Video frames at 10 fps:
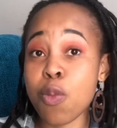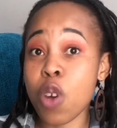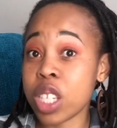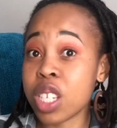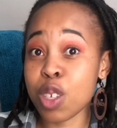
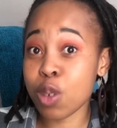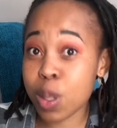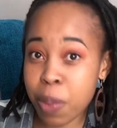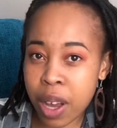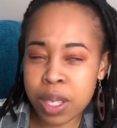wanting your
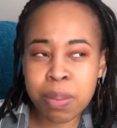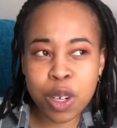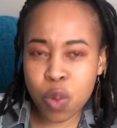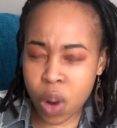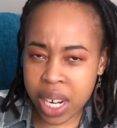spouse,
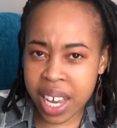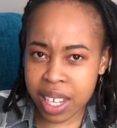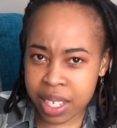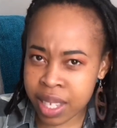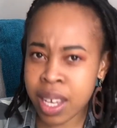but what
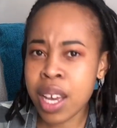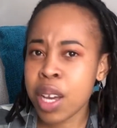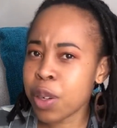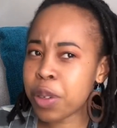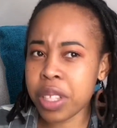else
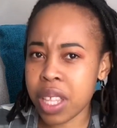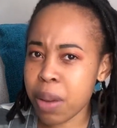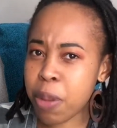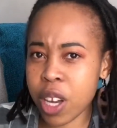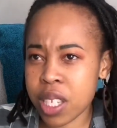could they
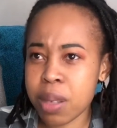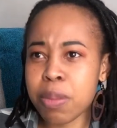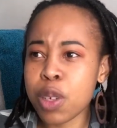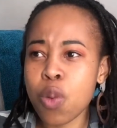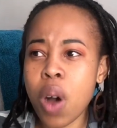
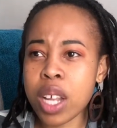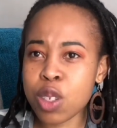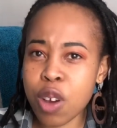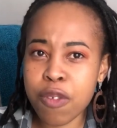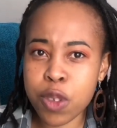possibly want
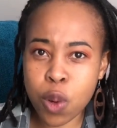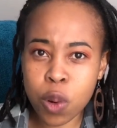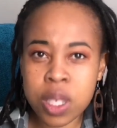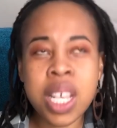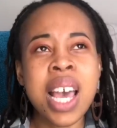of
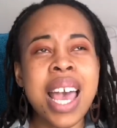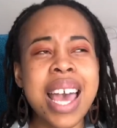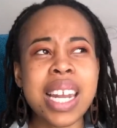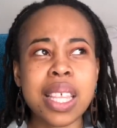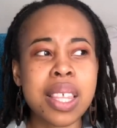yours?
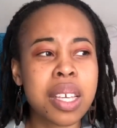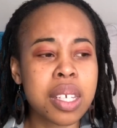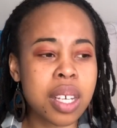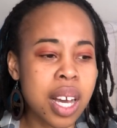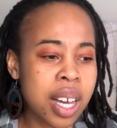And I
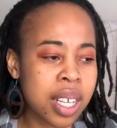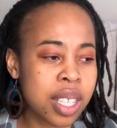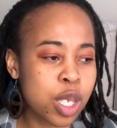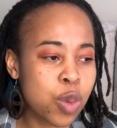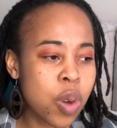think
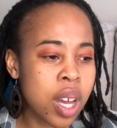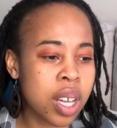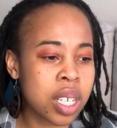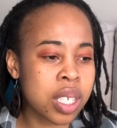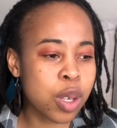this
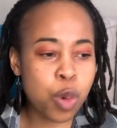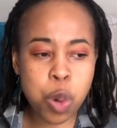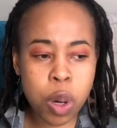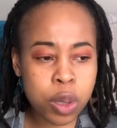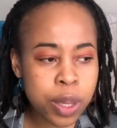was a
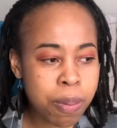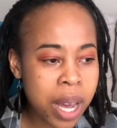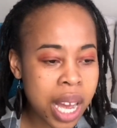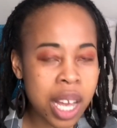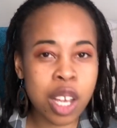quote
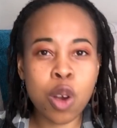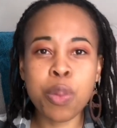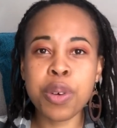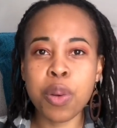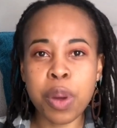by
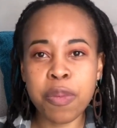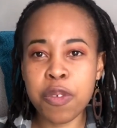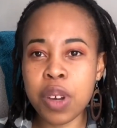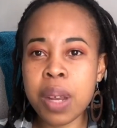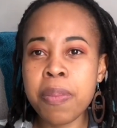Oprah
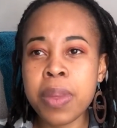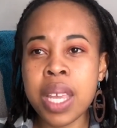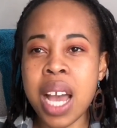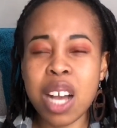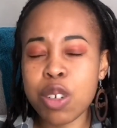Winfrey.
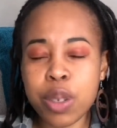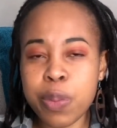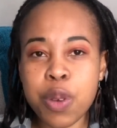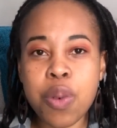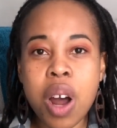I could
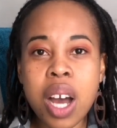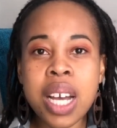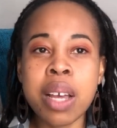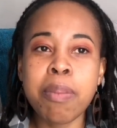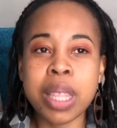be wrong,
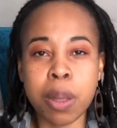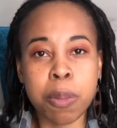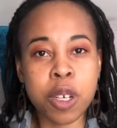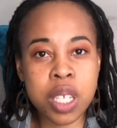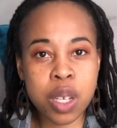but the
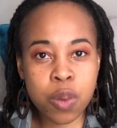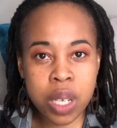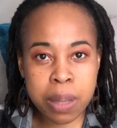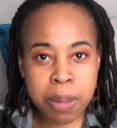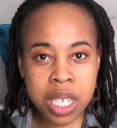person
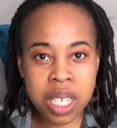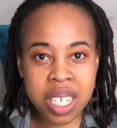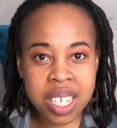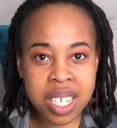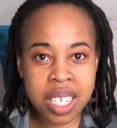was
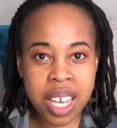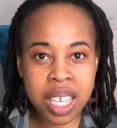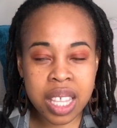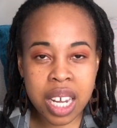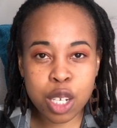basically
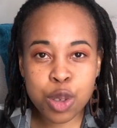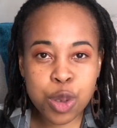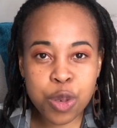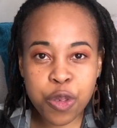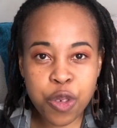saying that a
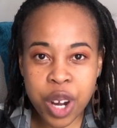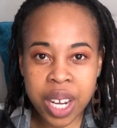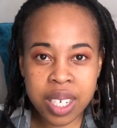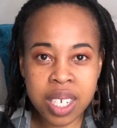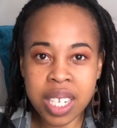true
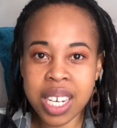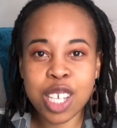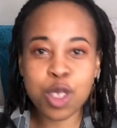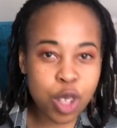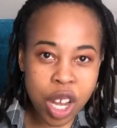friend
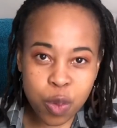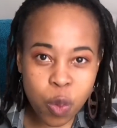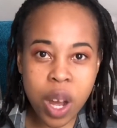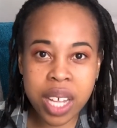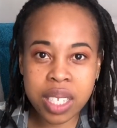does not
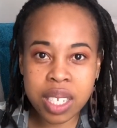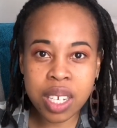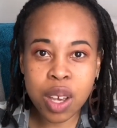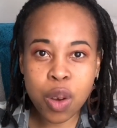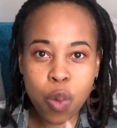want
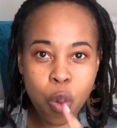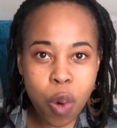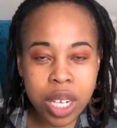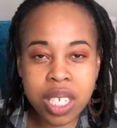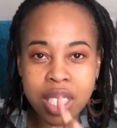
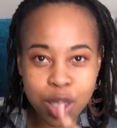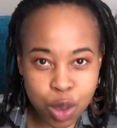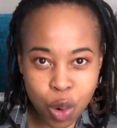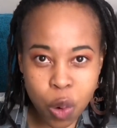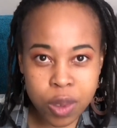what is
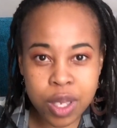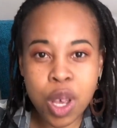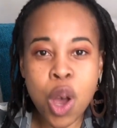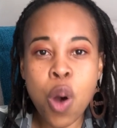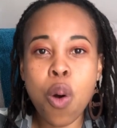yours
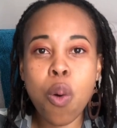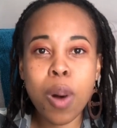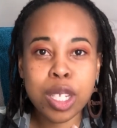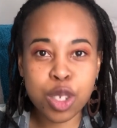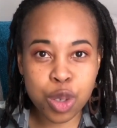or
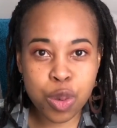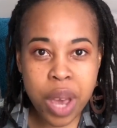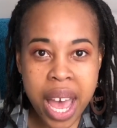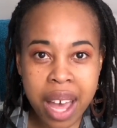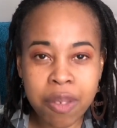what you
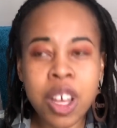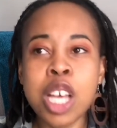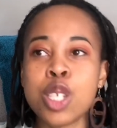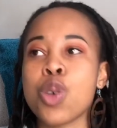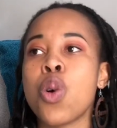have.
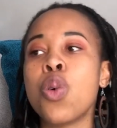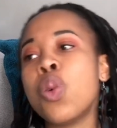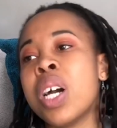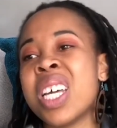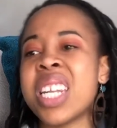
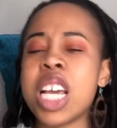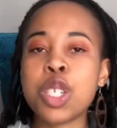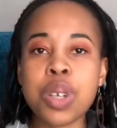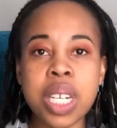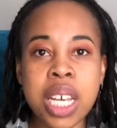So
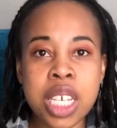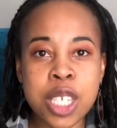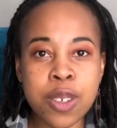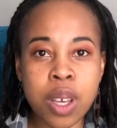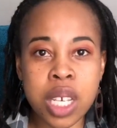naturally,
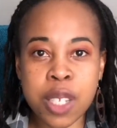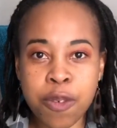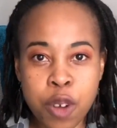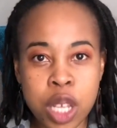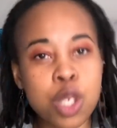as
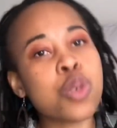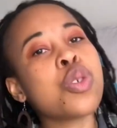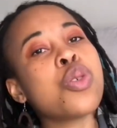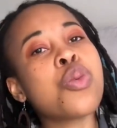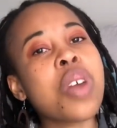friends,
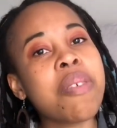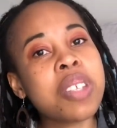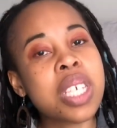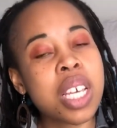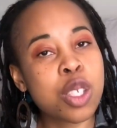you
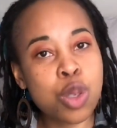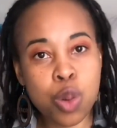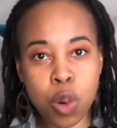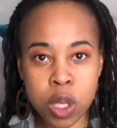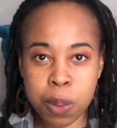gravitate
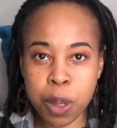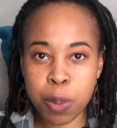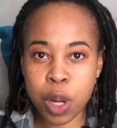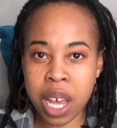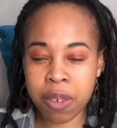towards
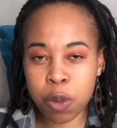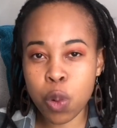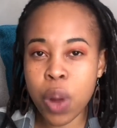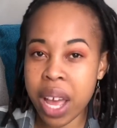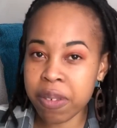people
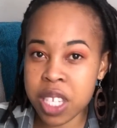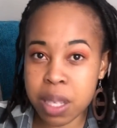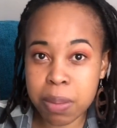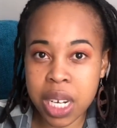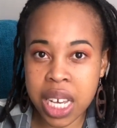who have
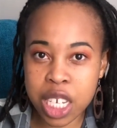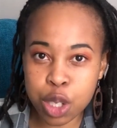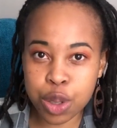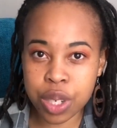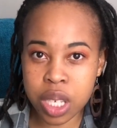similar
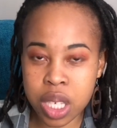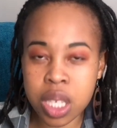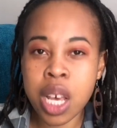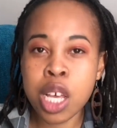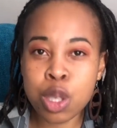
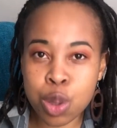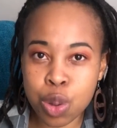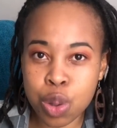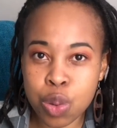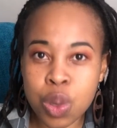interests to
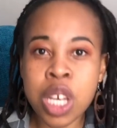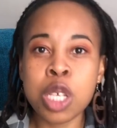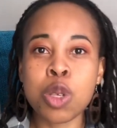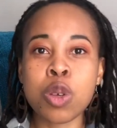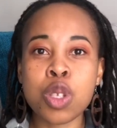you.
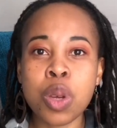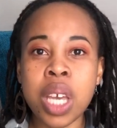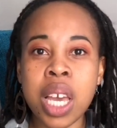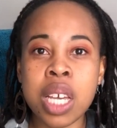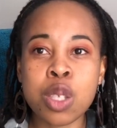So it's
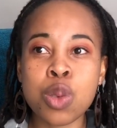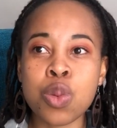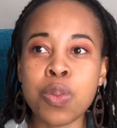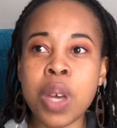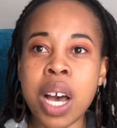okay
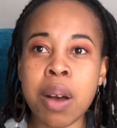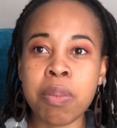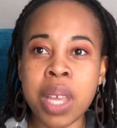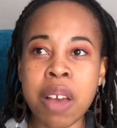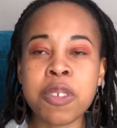to
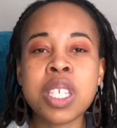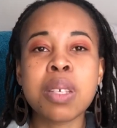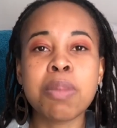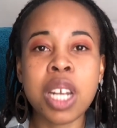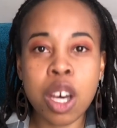have
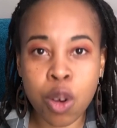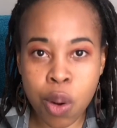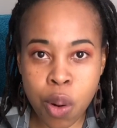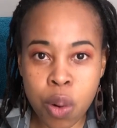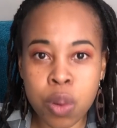similar
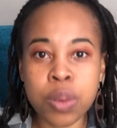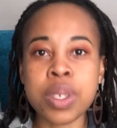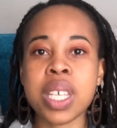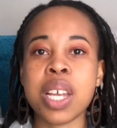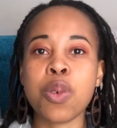
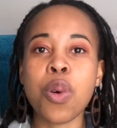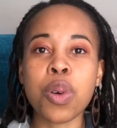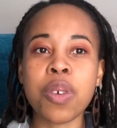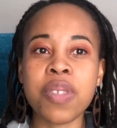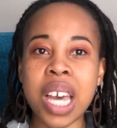goals and
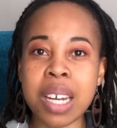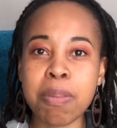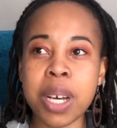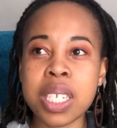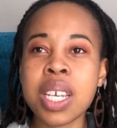all of that,
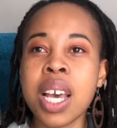but